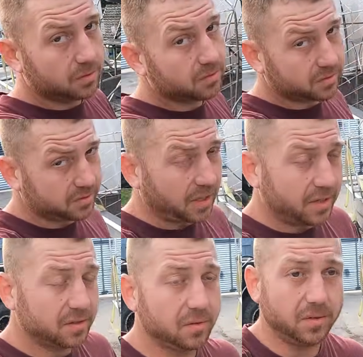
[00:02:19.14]
So
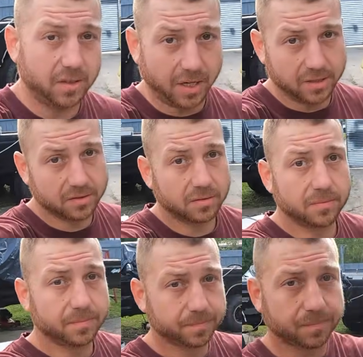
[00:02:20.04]
stay tuned, you guys.
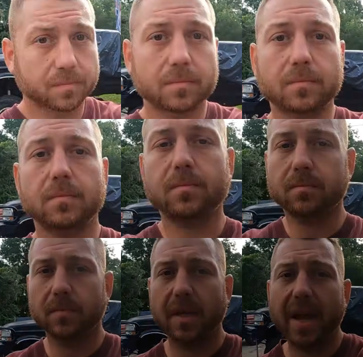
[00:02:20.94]

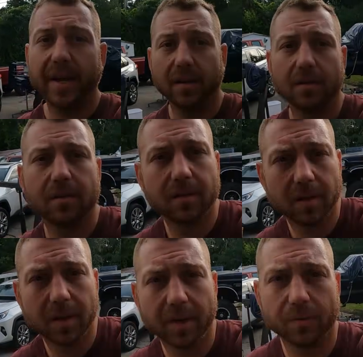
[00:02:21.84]
Hey,
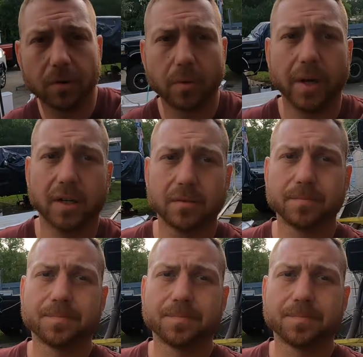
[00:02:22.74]
and real quick,